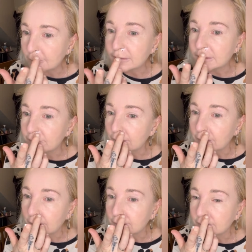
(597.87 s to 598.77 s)
leave it
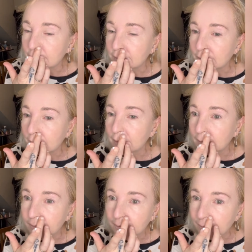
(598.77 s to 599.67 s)
there to soak
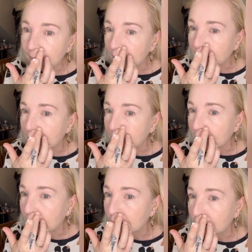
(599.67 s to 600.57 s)
into that
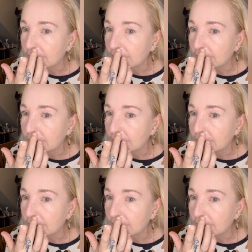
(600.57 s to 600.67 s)
area.